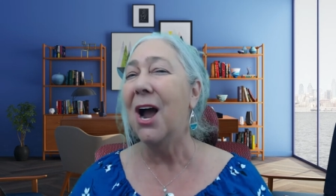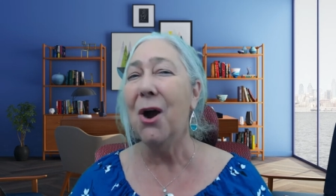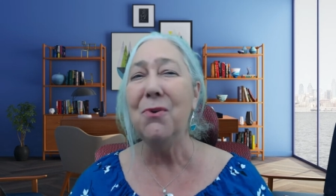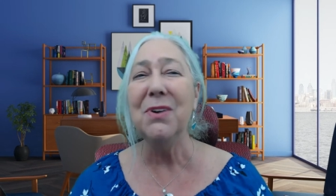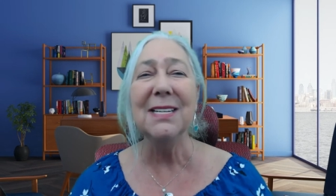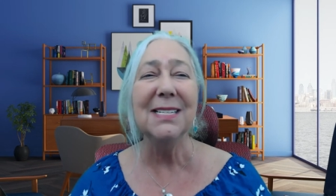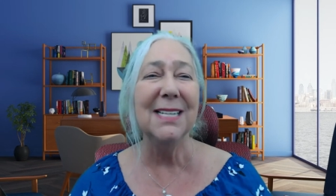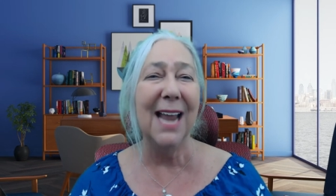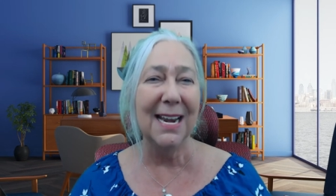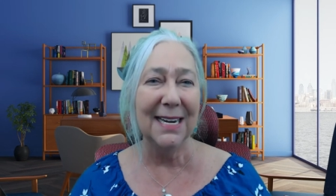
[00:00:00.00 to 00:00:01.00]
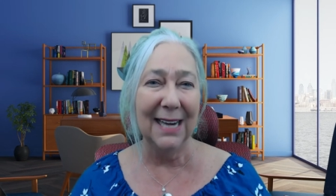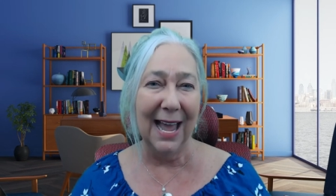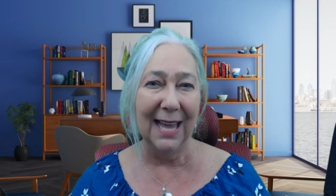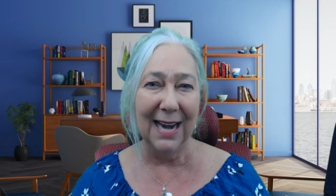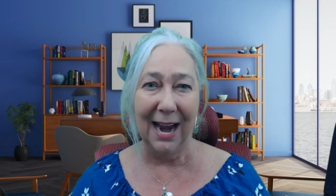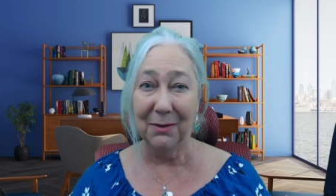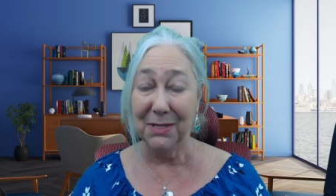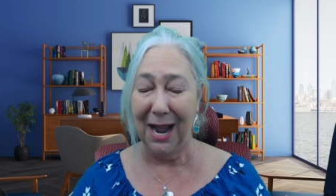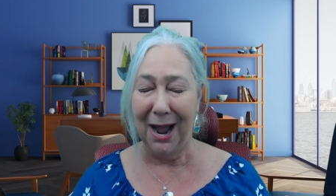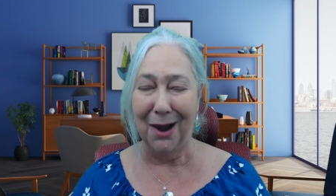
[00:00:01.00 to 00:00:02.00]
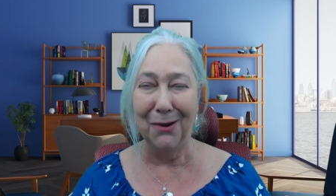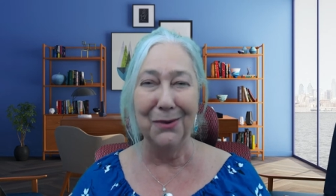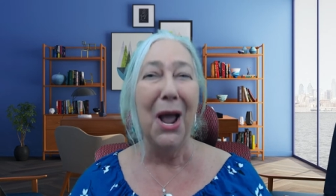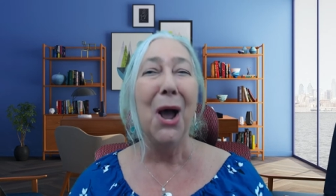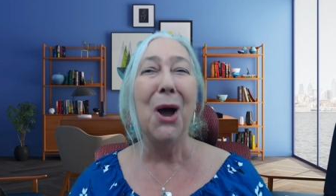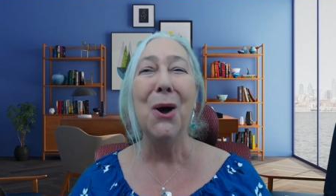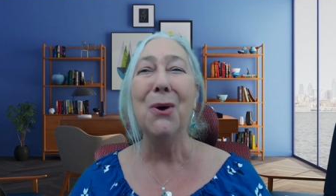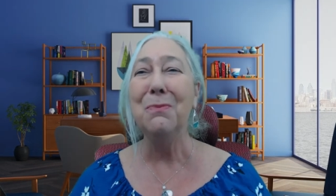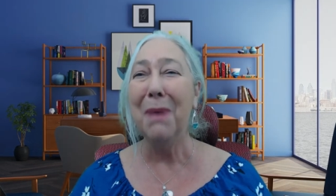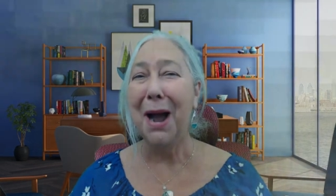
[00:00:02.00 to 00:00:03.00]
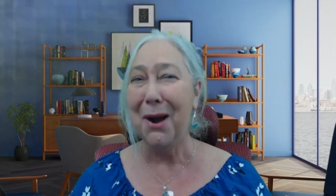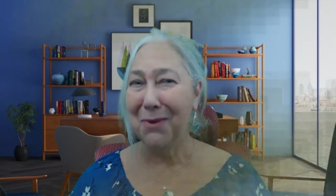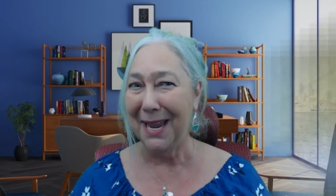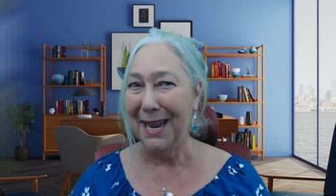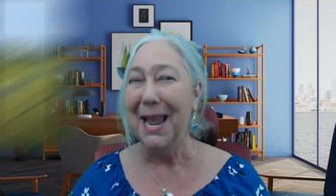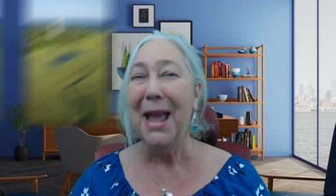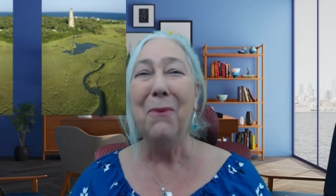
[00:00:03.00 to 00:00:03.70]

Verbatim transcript: oldest standing lighthouse called Old Baldy,